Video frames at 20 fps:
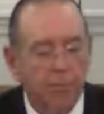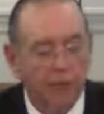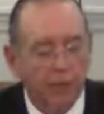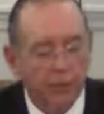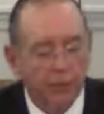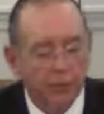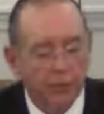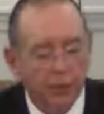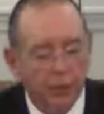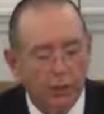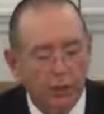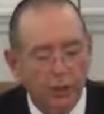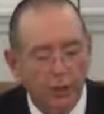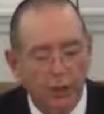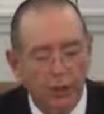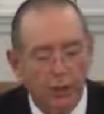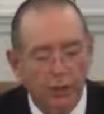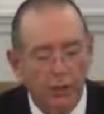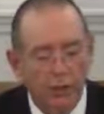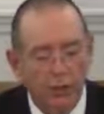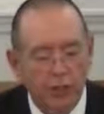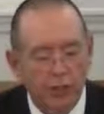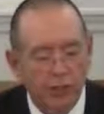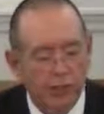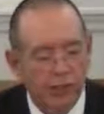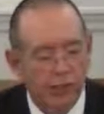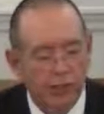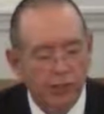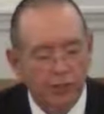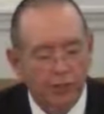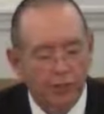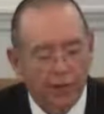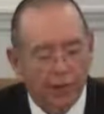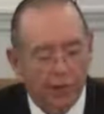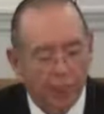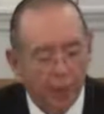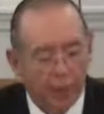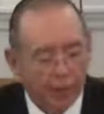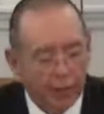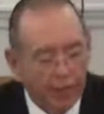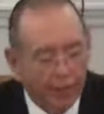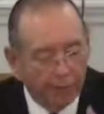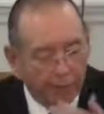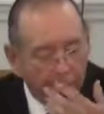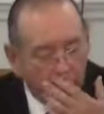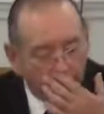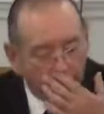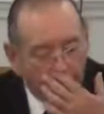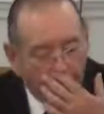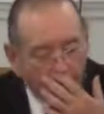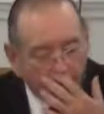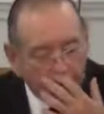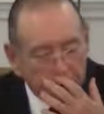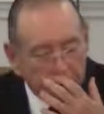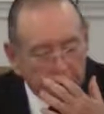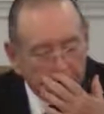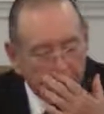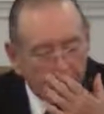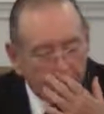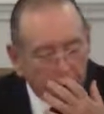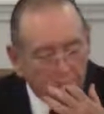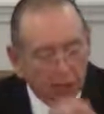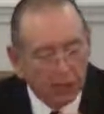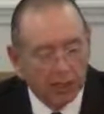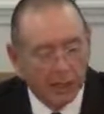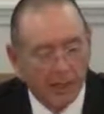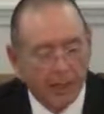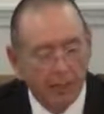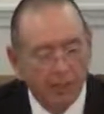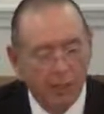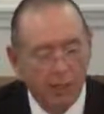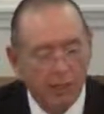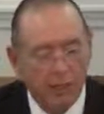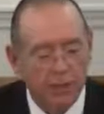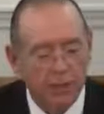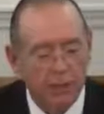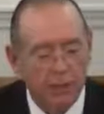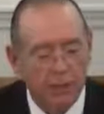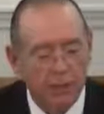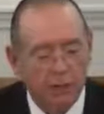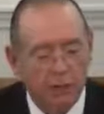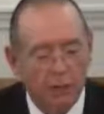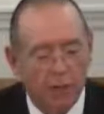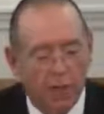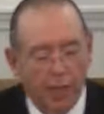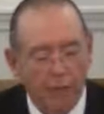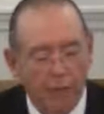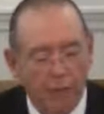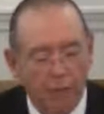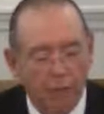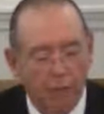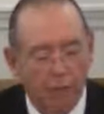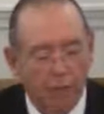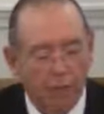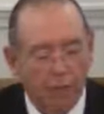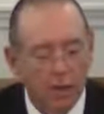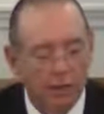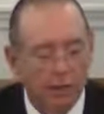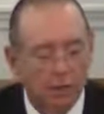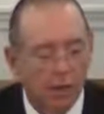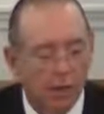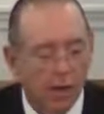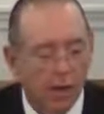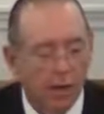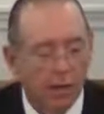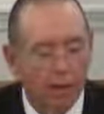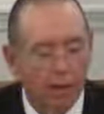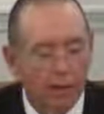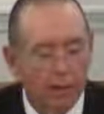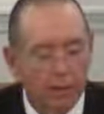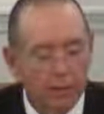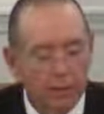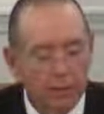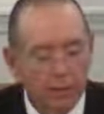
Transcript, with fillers: Then took the other, just as fair, and having perhaps the better claim, because it was grassy and wanted wear.